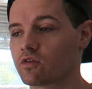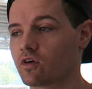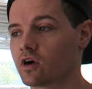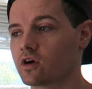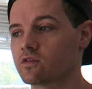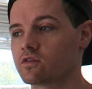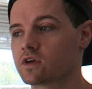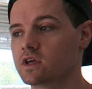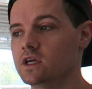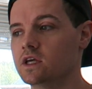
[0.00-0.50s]

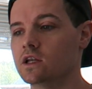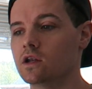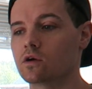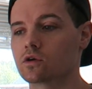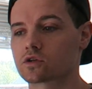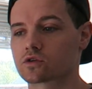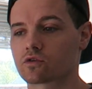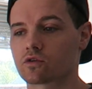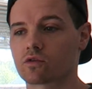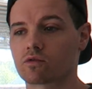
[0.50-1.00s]
5
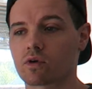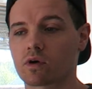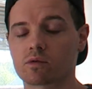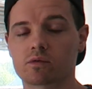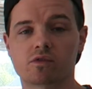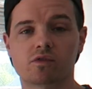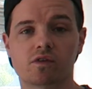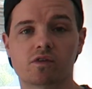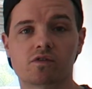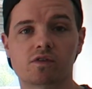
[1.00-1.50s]
kilos for
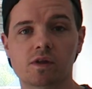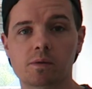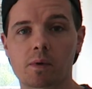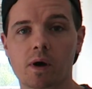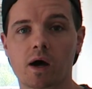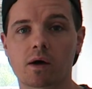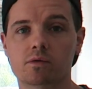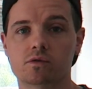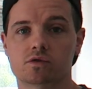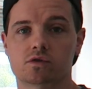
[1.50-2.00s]
around
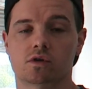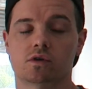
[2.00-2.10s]
£50